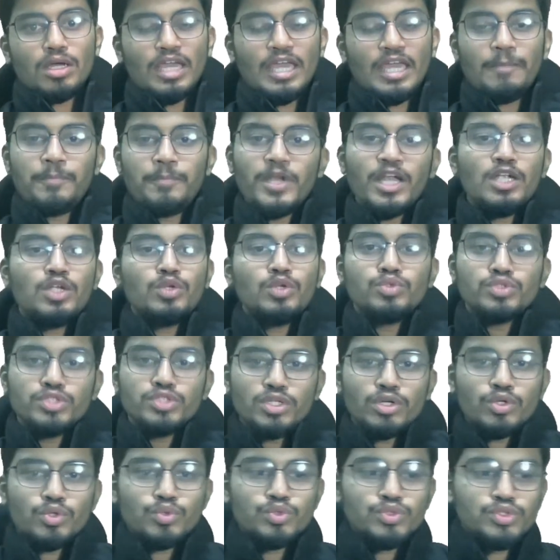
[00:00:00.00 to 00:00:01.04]
April
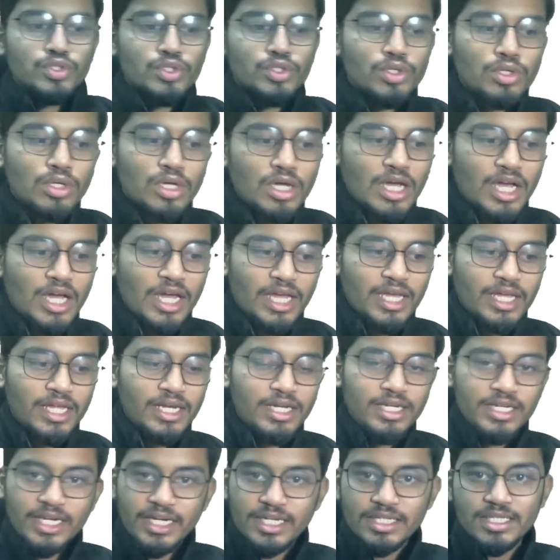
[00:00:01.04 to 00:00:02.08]
2020
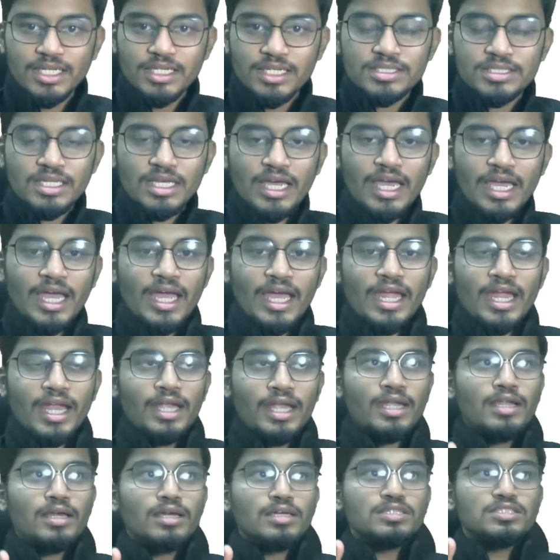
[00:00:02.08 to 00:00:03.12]
I did this,
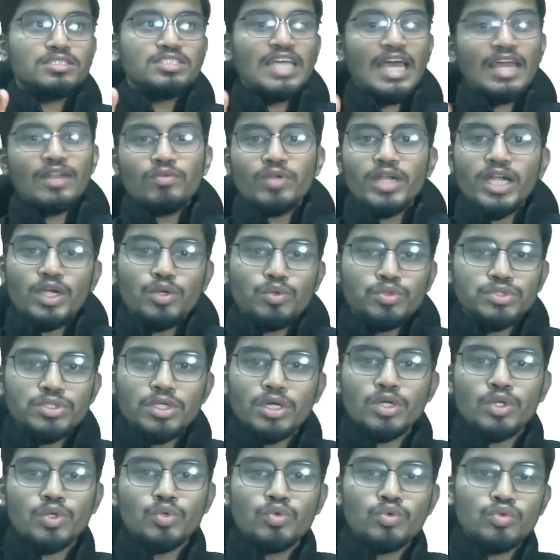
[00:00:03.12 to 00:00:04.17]
and January
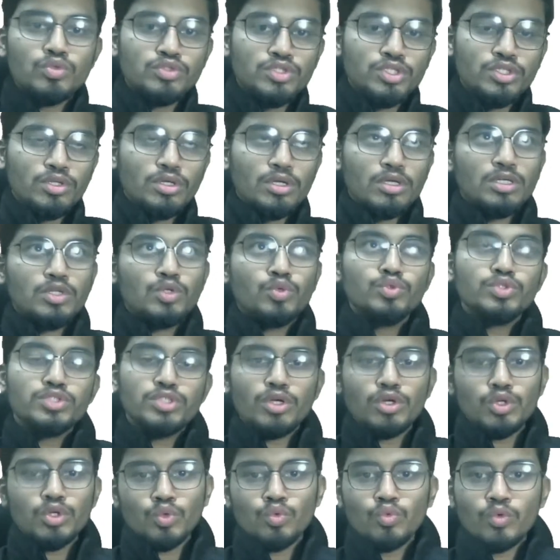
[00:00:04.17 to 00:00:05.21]

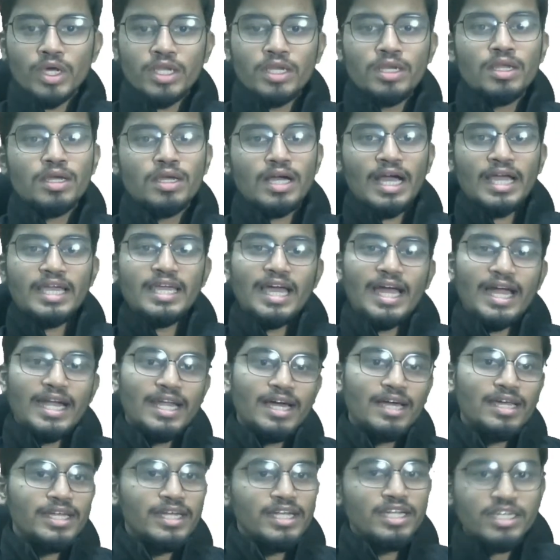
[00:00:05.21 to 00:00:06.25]
2021 I
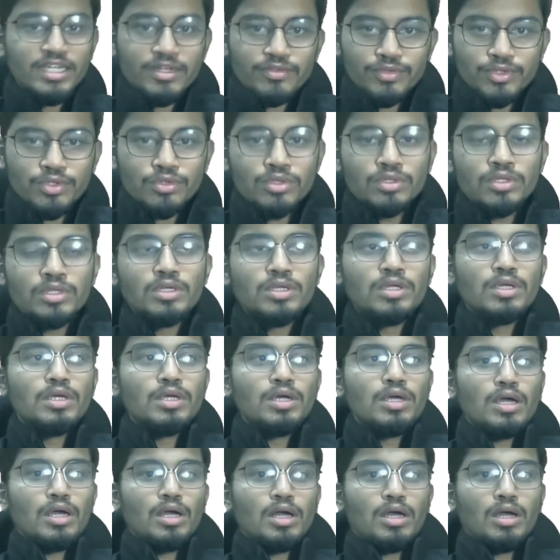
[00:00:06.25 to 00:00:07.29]
had a interview
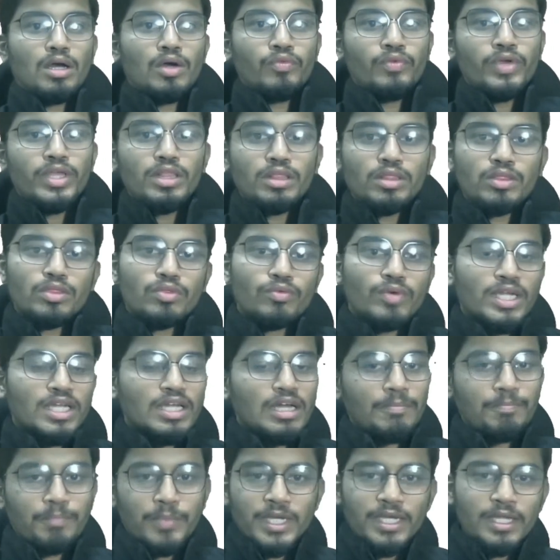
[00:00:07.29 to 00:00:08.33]
with one
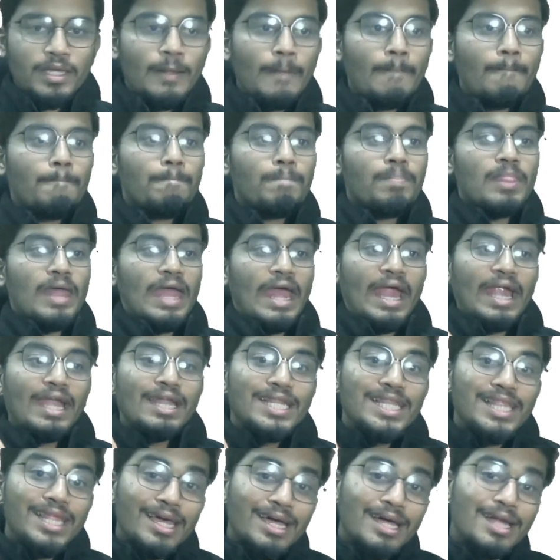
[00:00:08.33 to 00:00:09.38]
company.
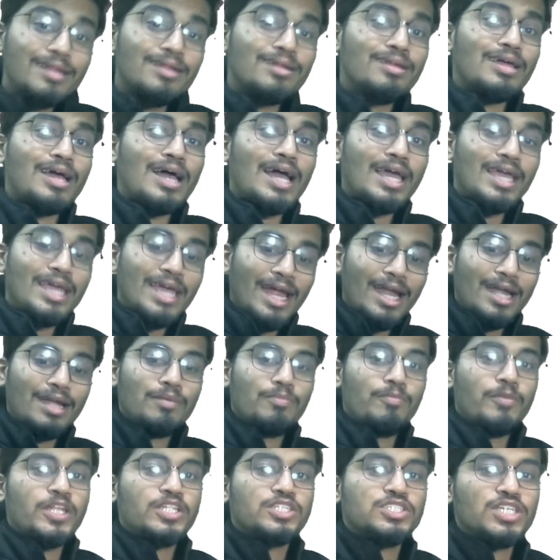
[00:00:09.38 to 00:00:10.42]
And there I
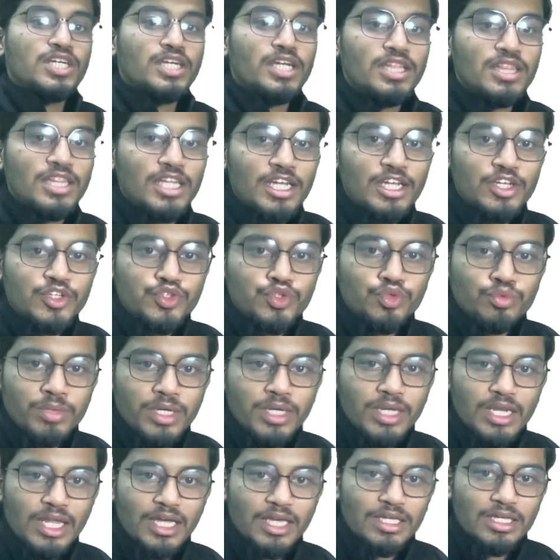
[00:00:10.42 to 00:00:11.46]
had mentioned in the
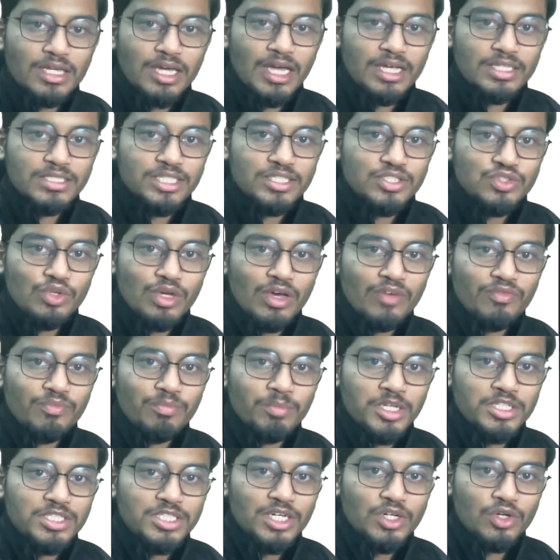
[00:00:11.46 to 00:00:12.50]
resume, like since you have
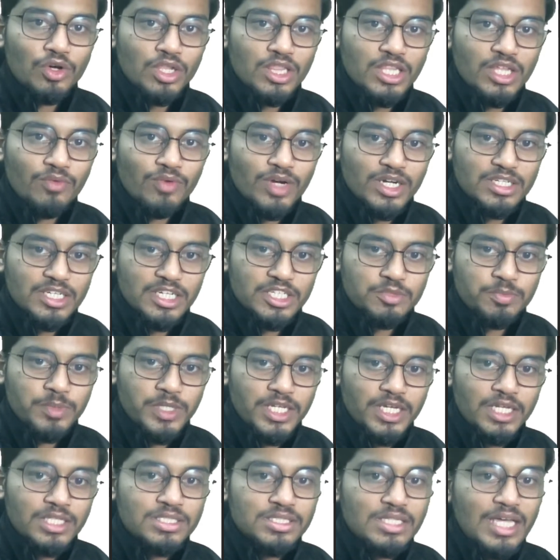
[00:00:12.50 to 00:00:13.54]
mentioned all the work
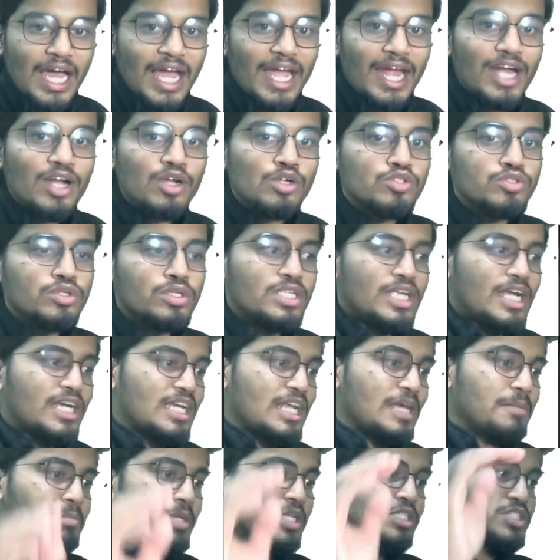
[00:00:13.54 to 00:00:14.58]
experience, I had also
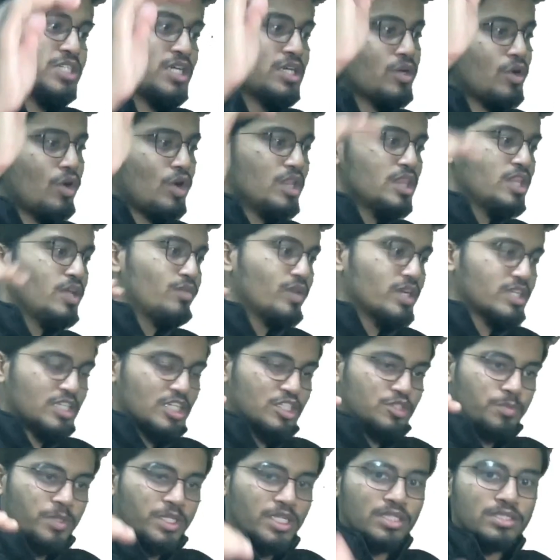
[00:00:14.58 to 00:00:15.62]
that time mentioned all the work
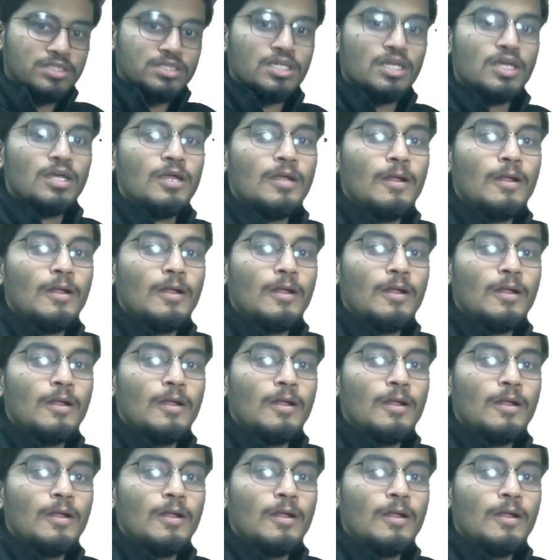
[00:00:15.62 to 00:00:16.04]
experience.